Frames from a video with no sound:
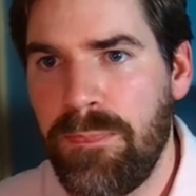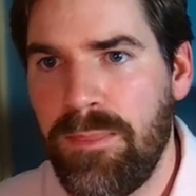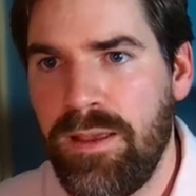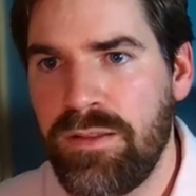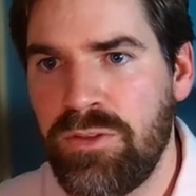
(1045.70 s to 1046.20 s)

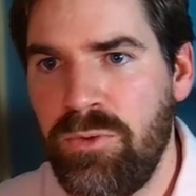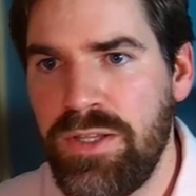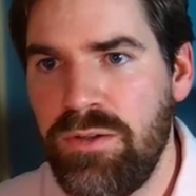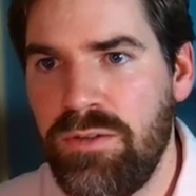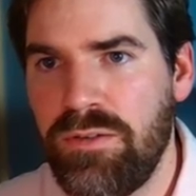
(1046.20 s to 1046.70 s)
as a
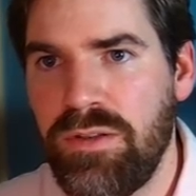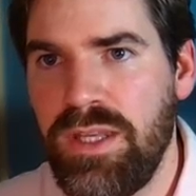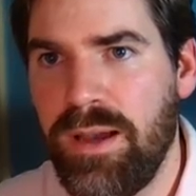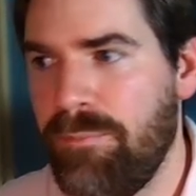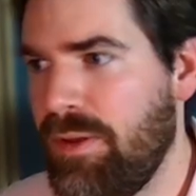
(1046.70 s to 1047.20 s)
result.
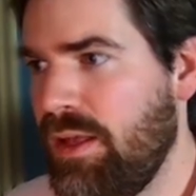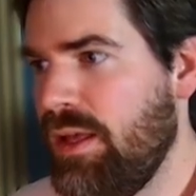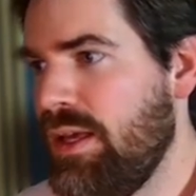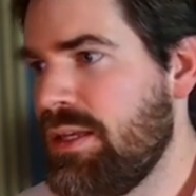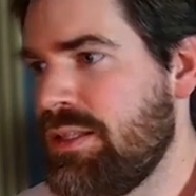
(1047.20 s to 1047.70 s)
Yeah.
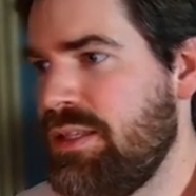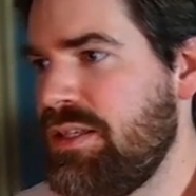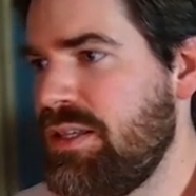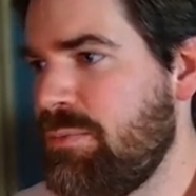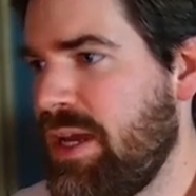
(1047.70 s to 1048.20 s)
So this
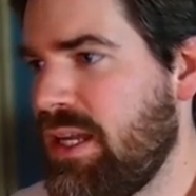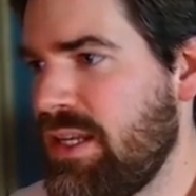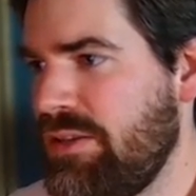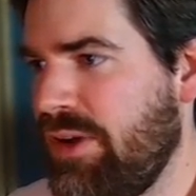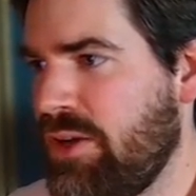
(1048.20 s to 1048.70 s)
is my
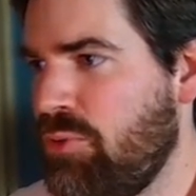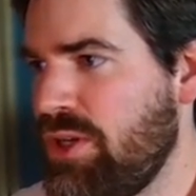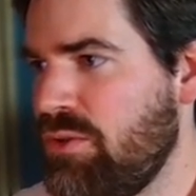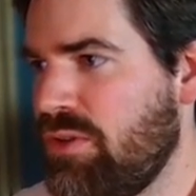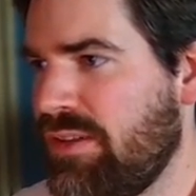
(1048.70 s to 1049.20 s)
classified
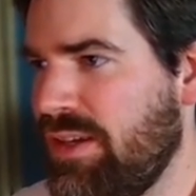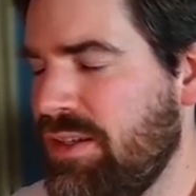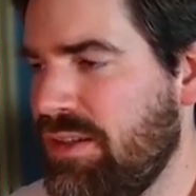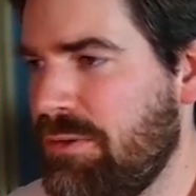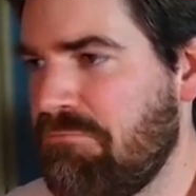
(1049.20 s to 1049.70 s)
result that I
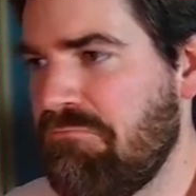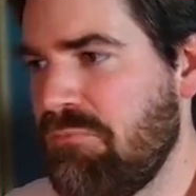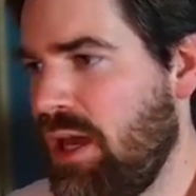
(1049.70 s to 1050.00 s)
did, I